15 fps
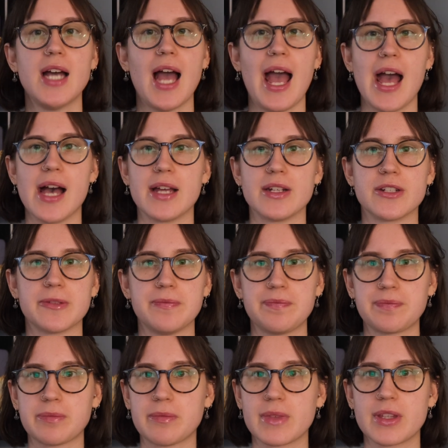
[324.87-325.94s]
And
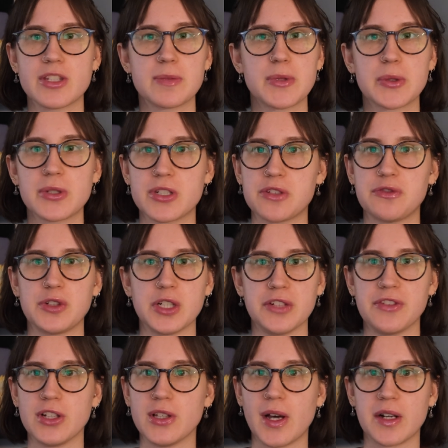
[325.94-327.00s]
this book was just full of
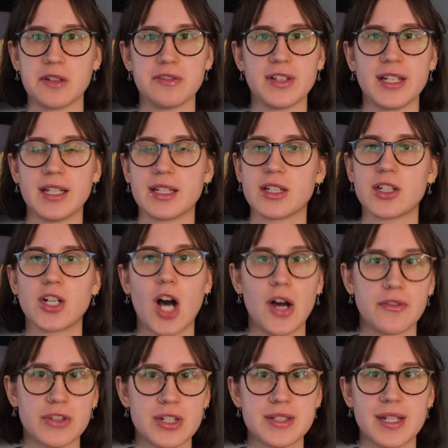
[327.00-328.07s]
a lot of like
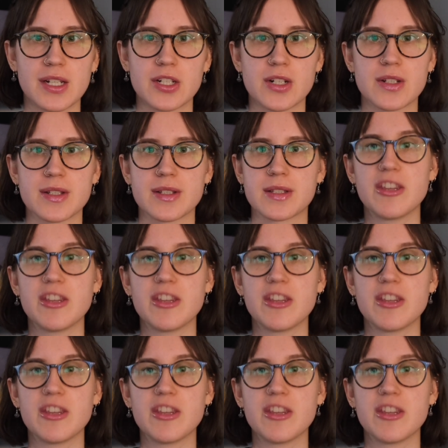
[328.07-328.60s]
conversations.